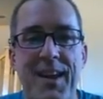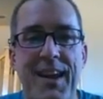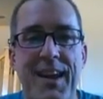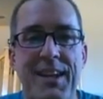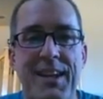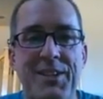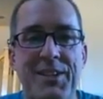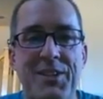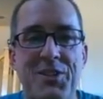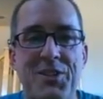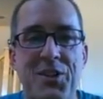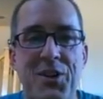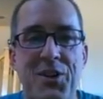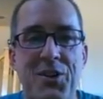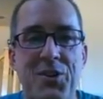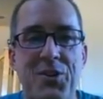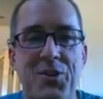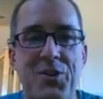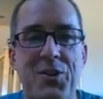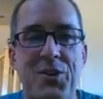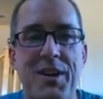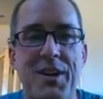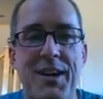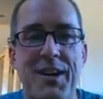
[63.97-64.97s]
And
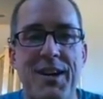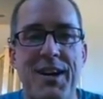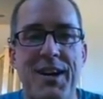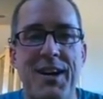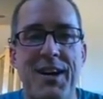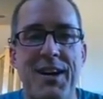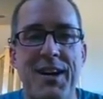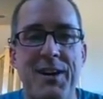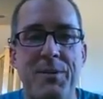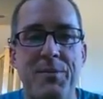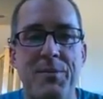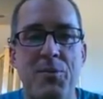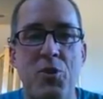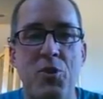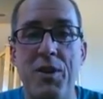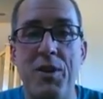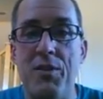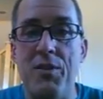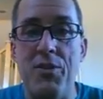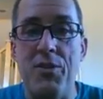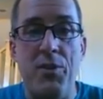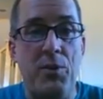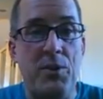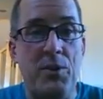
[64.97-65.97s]
so you
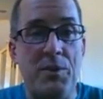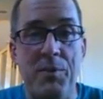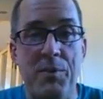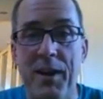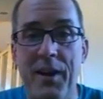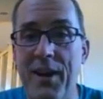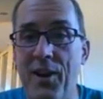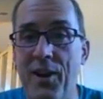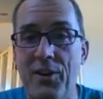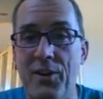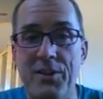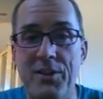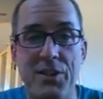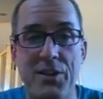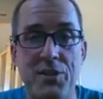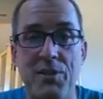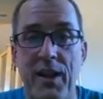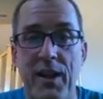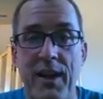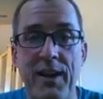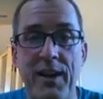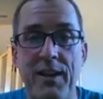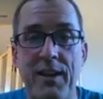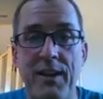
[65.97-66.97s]
can throw as many darts as you
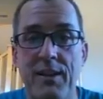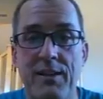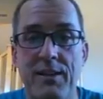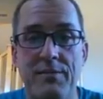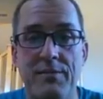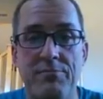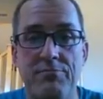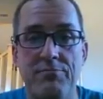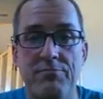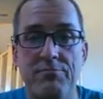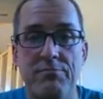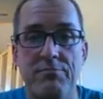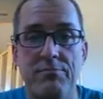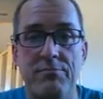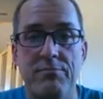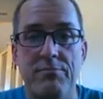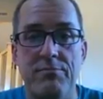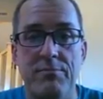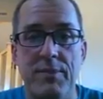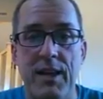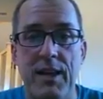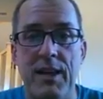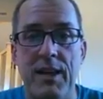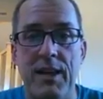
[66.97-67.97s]
like.
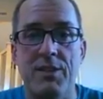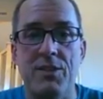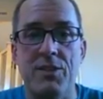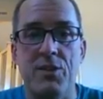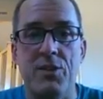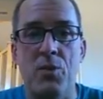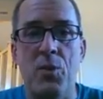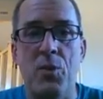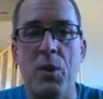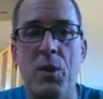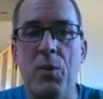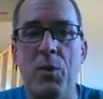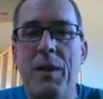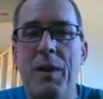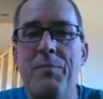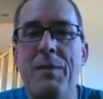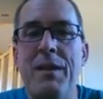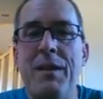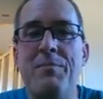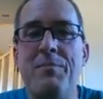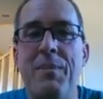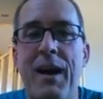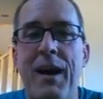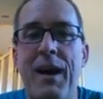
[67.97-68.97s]
And so what do I
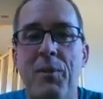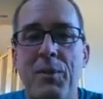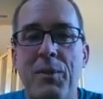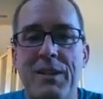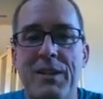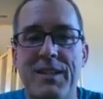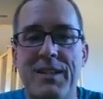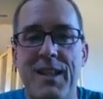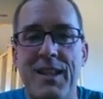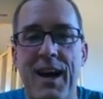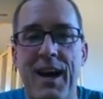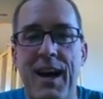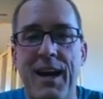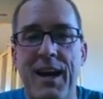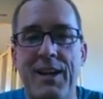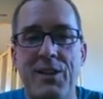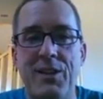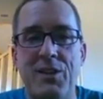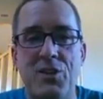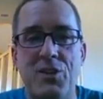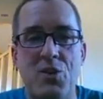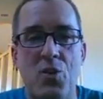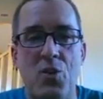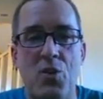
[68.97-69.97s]
mean by what's the
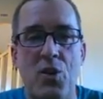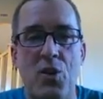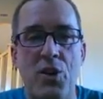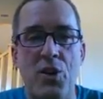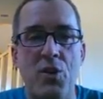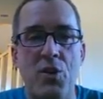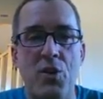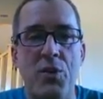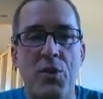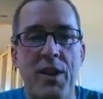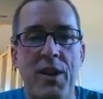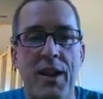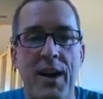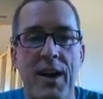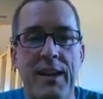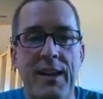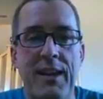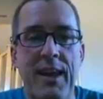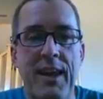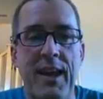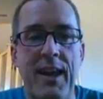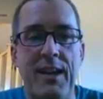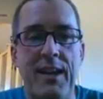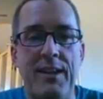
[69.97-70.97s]
highest score you cannot
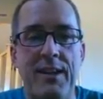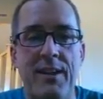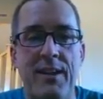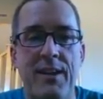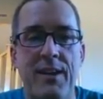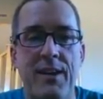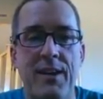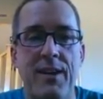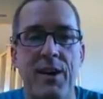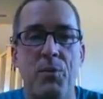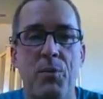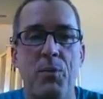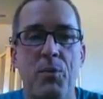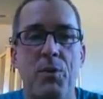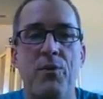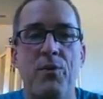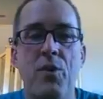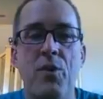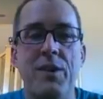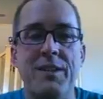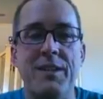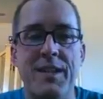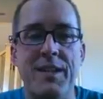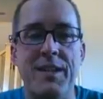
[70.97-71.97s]
get? Well,
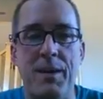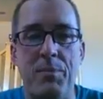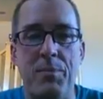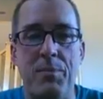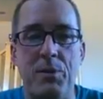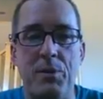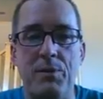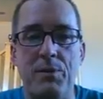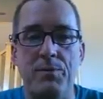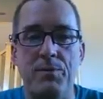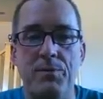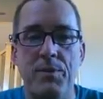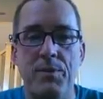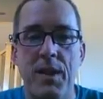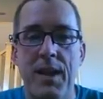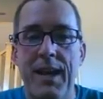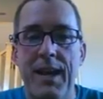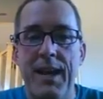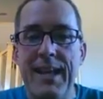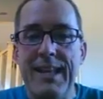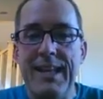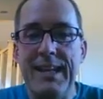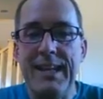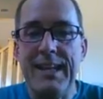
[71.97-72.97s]
for example,
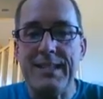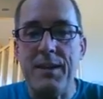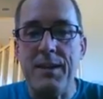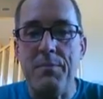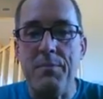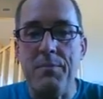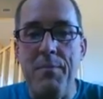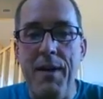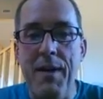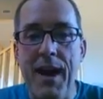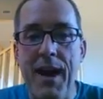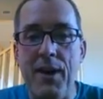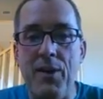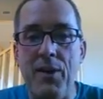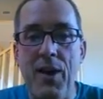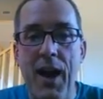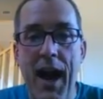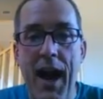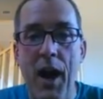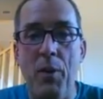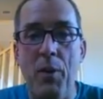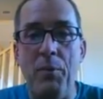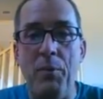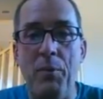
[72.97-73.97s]
it doesn't matter
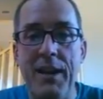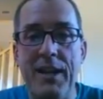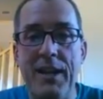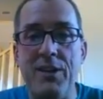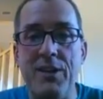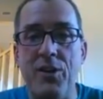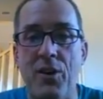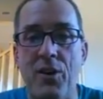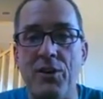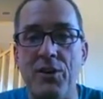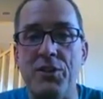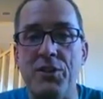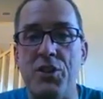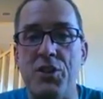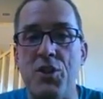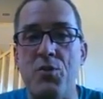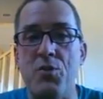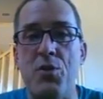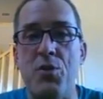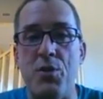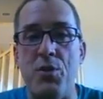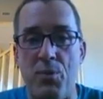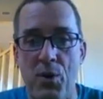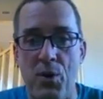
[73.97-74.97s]
how many darts
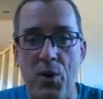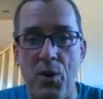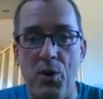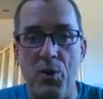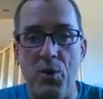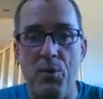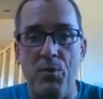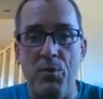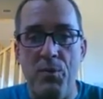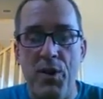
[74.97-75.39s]
you throw.